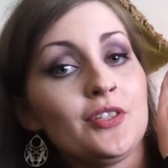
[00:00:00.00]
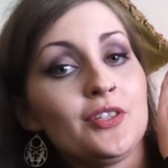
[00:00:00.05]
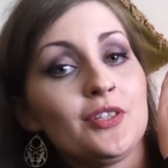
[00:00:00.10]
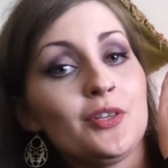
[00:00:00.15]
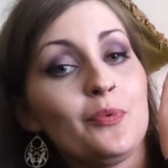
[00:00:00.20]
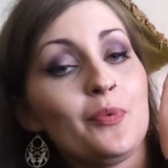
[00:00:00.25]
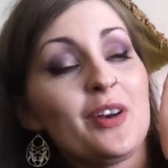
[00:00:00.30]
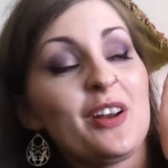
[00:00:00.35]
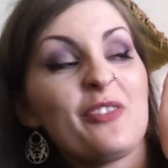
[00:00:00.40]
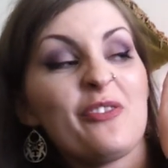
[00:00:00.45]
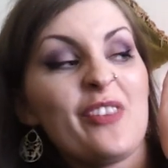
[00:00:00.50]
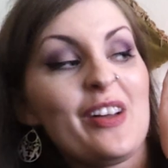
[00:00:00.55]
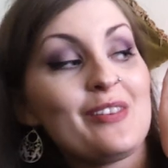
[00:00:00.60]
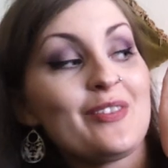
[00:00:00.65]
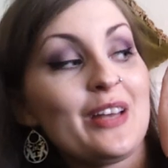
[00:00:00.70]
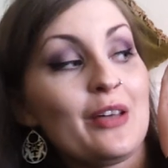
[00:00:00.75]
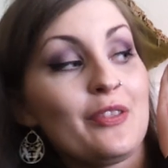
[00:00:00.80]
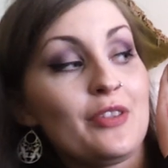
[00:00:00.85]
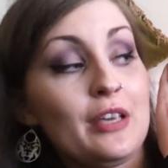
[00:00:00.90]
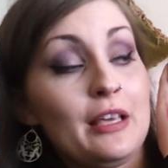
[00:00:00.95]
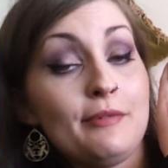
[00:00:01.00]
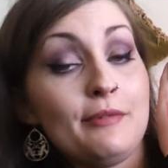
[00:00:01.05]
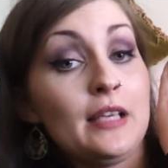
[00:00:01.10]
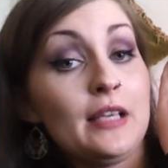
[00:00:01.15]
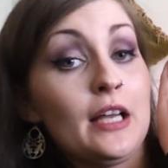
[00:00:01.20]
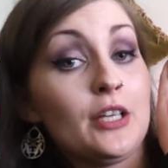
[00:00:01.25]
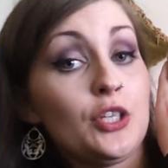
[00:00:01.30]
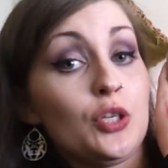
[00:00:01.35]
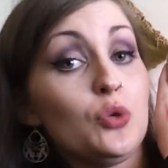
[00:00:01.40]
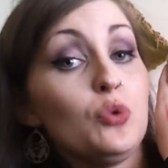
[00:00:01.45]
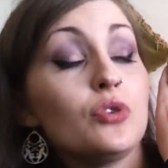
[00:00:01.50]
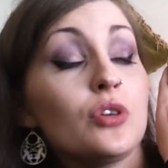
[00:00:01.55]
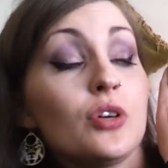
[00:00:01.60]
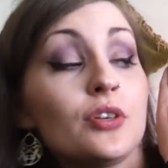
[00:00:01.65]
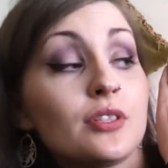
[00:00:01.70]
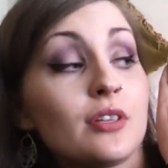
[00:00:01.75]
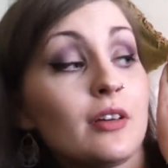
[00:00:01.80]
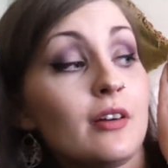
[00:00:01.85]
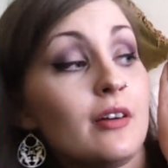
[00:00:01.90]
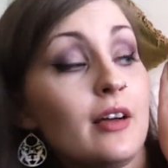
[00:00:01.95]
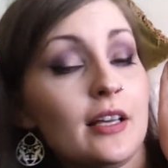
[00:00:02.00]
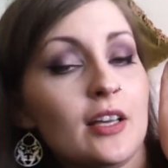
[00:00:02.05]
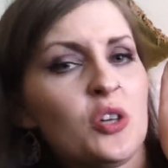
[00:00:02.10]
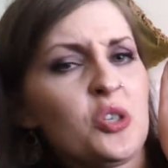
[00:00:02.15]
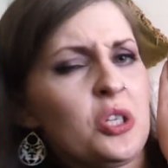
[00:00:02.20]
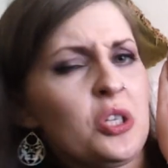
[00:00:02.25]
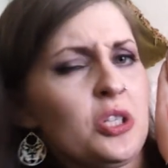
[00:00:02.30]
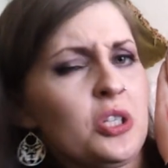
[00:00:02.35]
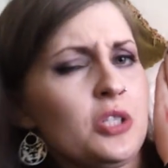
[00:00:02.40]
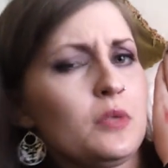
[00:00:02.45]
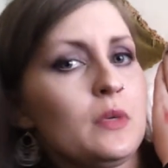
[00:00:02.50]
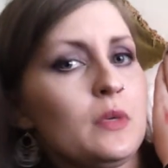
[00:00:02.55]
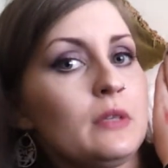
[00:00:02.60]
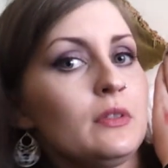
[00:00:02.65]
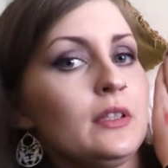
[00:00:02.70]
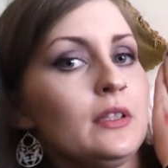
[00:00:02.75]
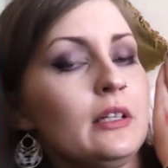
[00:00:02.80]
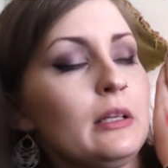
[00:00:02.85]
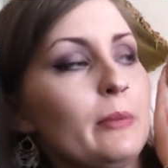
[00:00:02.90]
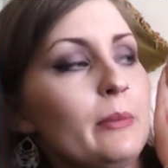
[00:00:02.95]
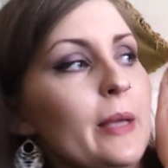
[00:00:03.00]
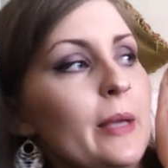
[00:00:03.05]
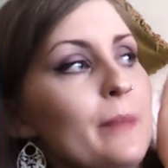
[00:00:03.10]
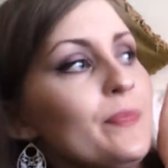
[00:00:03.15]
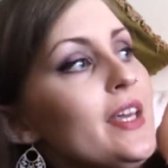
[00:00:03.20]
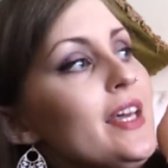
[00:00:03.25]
So when I found out that he's actually called Oscar, I kind of squealed a little bit.